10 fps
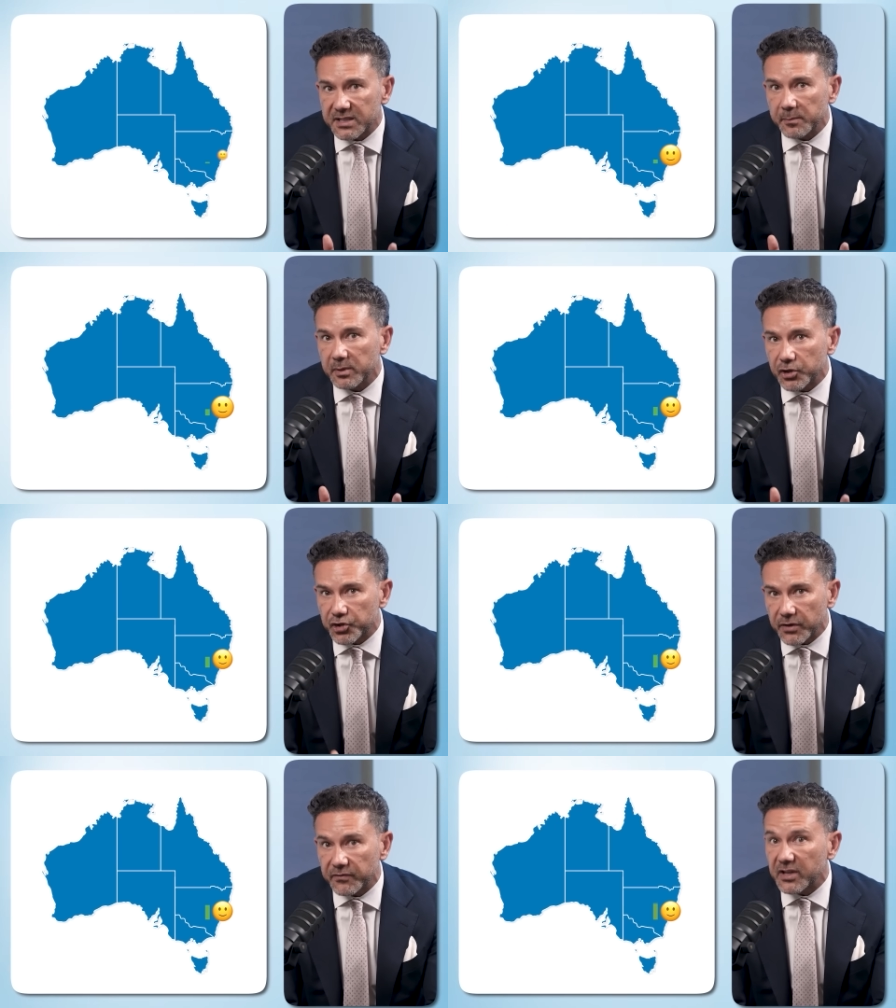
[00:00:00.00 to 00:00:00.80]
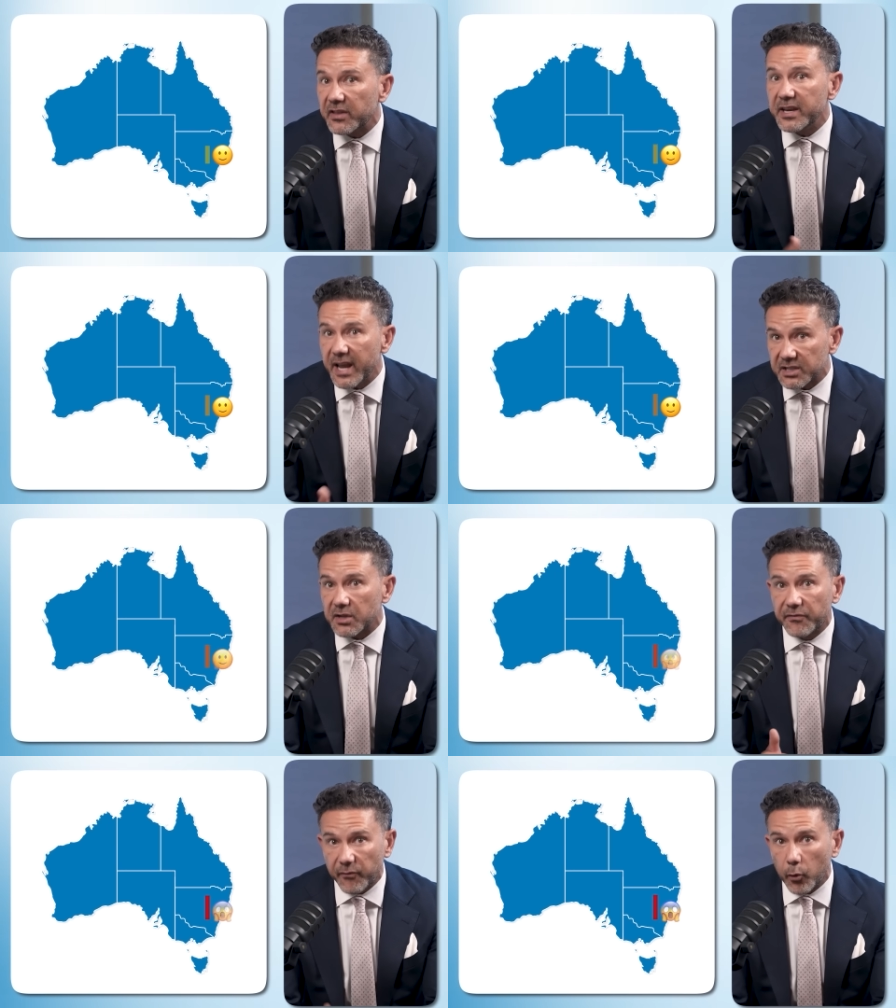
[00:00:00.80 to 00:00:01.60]
simply shift to the next
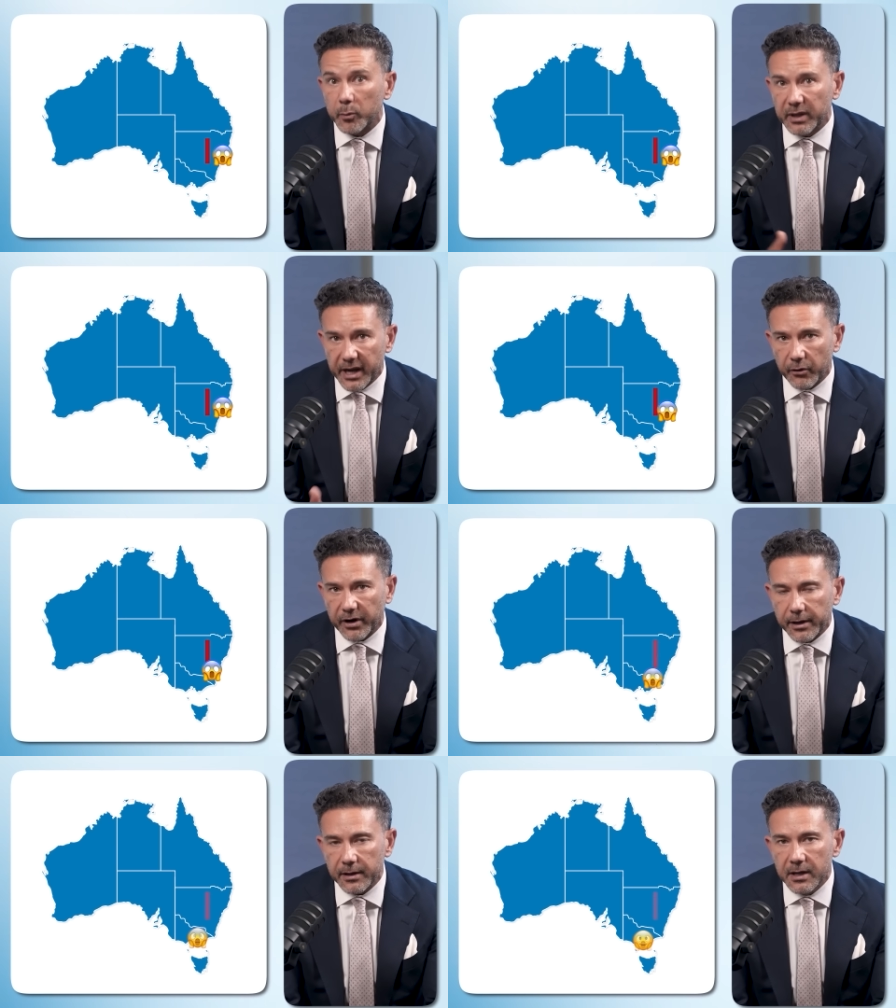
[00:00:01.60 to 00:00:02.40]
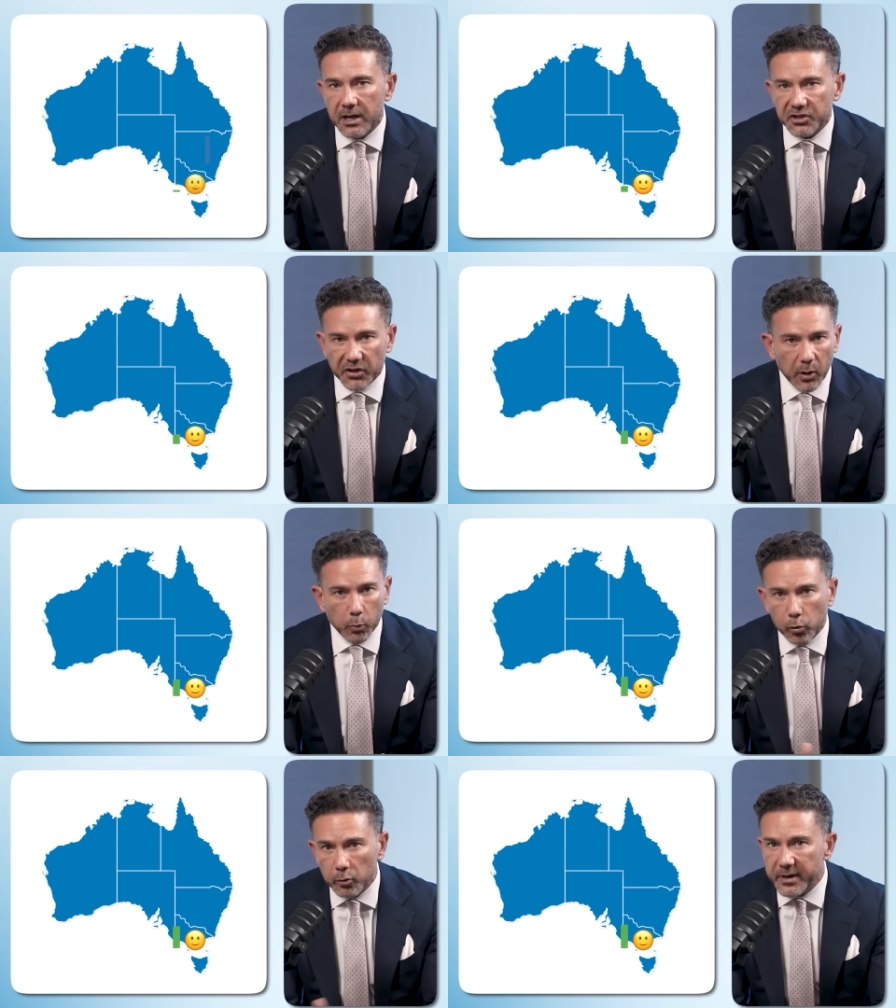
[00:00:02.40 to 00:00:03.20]
affordable area. So there
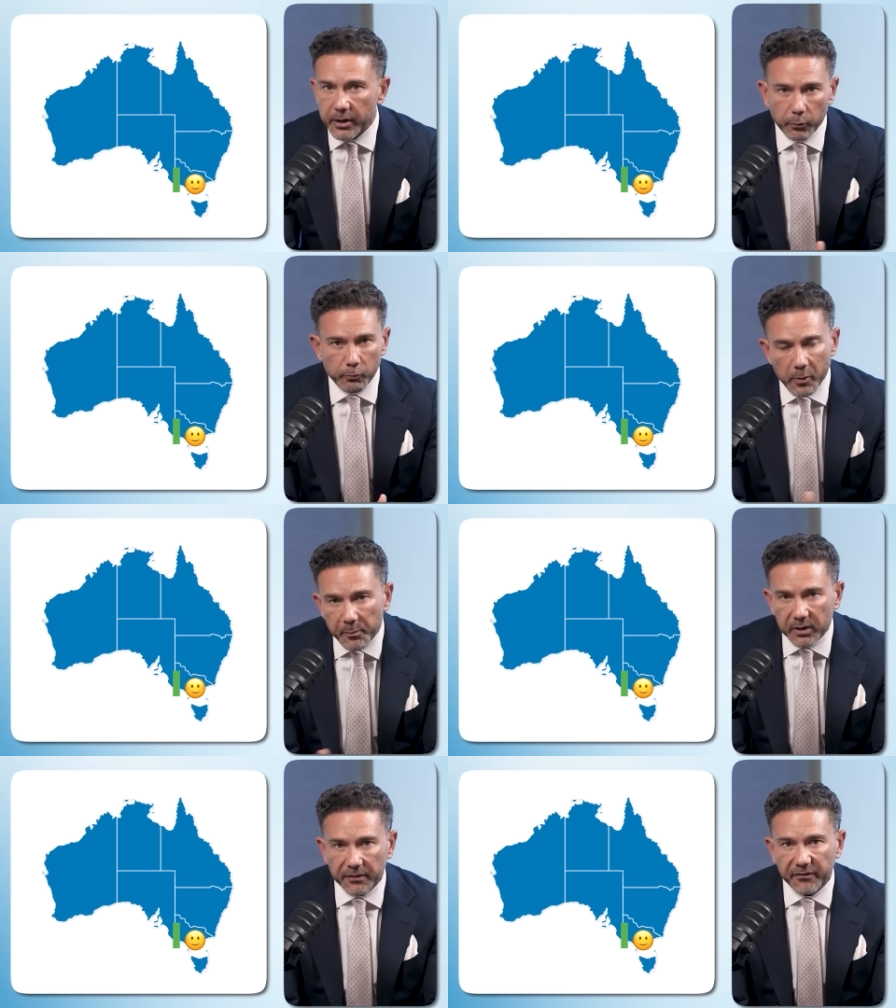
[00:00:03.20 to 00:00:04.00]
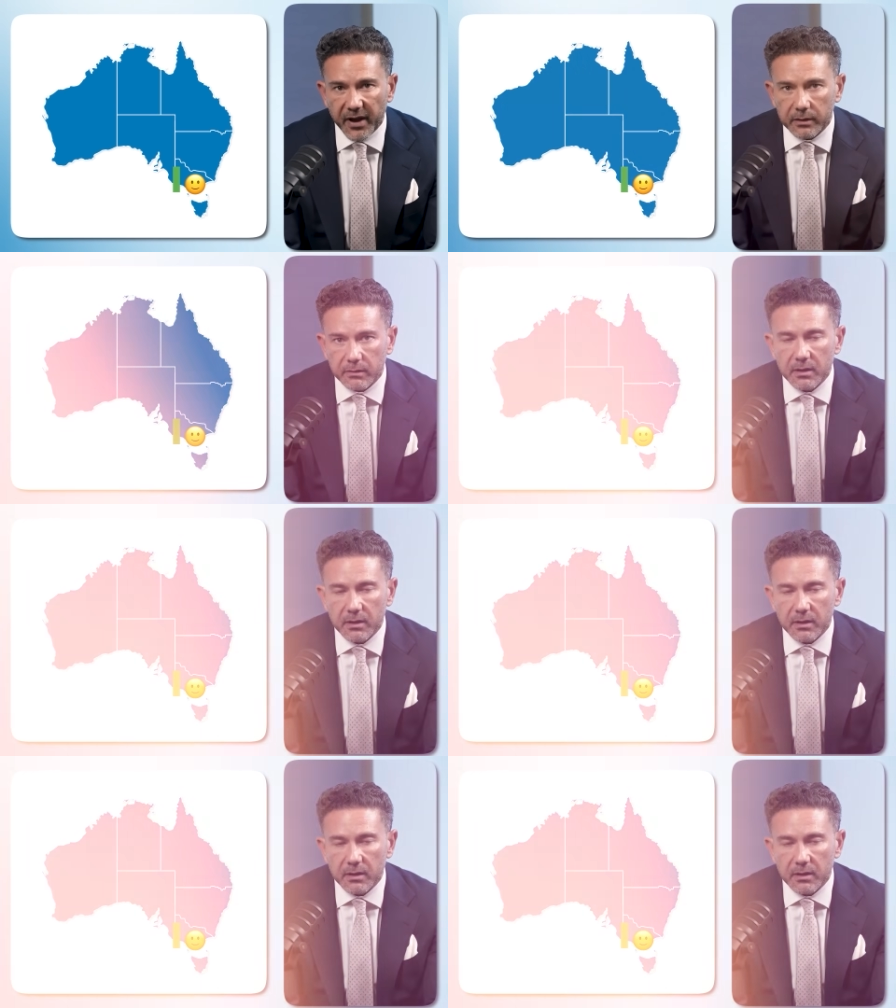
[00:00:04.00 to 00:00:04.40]
will be a ripple effect,